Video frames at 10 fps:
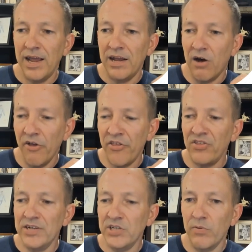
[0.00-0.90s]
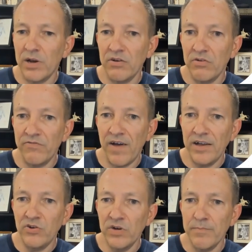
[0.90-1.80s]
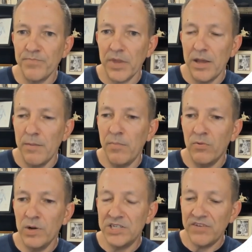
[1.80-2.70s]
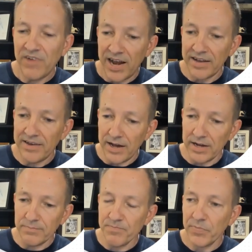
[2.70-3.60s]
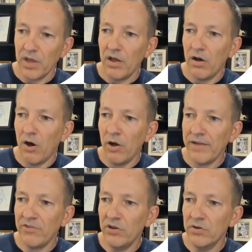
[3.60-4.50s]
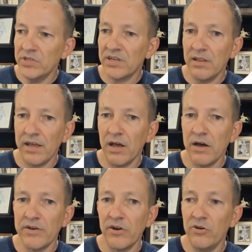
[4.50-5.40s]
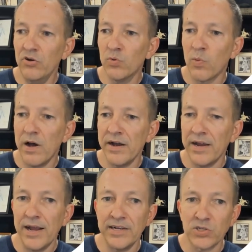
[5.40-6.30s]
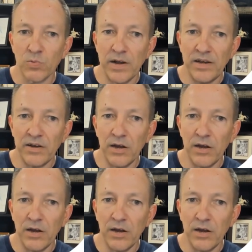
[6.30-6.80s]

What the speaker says: and all the things you want to do to fine tune it. But once you've got it done, all you have to do is click on new run and it's ready